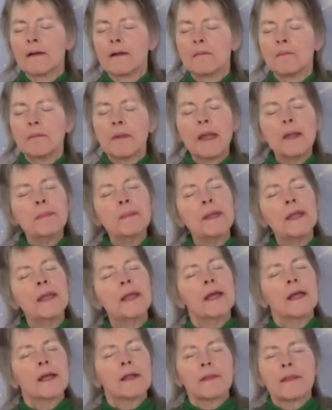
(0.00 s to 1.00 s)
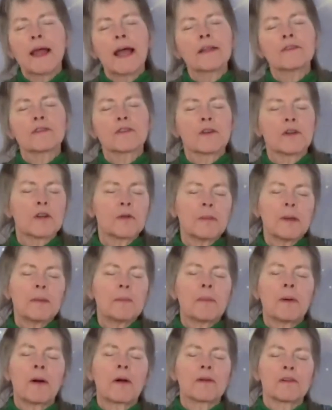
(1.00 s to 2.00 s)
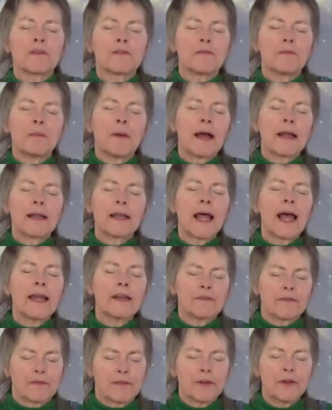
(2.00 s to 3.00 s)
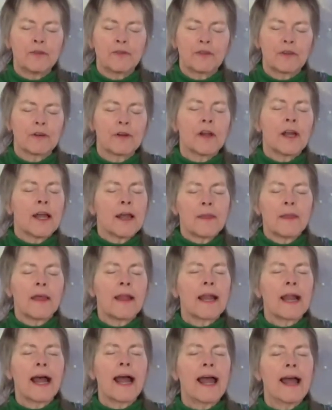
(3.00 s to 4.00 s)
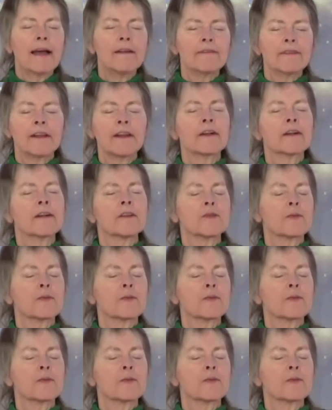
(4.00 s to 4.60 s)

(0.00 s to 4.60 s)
Maybe that's going to be part of my light future that I have here,